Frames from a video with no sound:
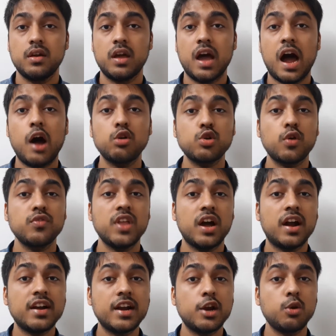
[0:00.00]
Out of the
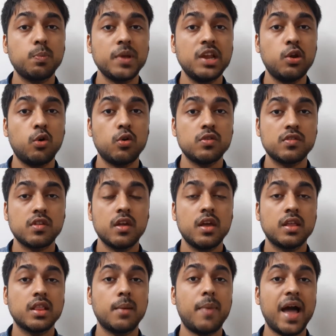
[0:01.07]
100 rupee loans,
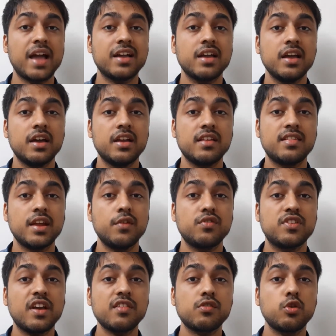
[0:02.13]
the bank received
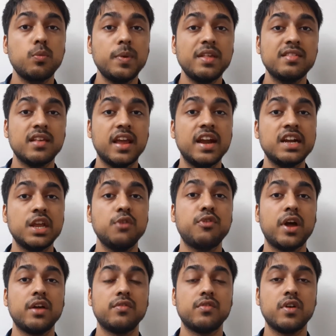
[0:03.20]
just rupees
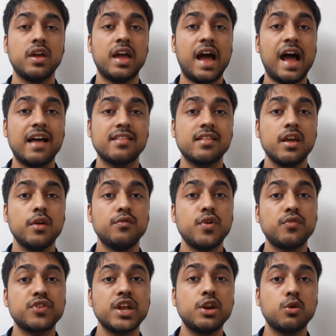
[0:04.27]
85 as
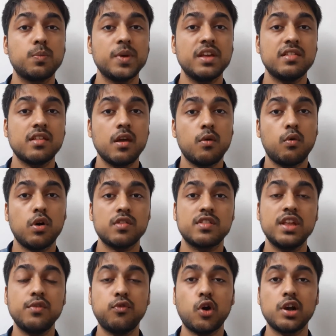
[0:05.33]
15 rupees was
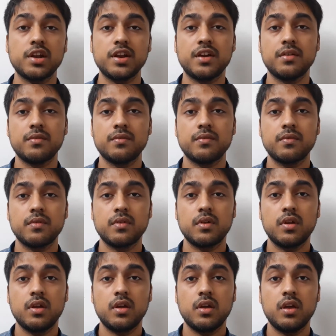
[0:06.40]
defaulted.
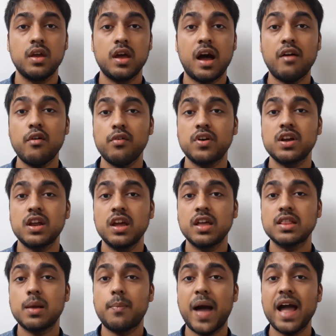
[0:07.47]
However,
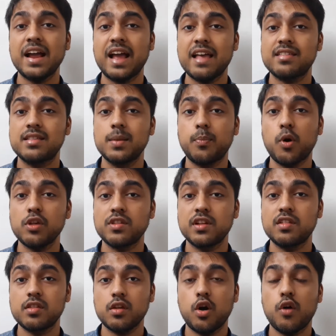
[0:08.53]
the bank has
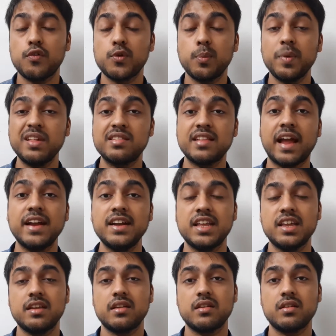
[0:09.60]
deposits of rupees 90.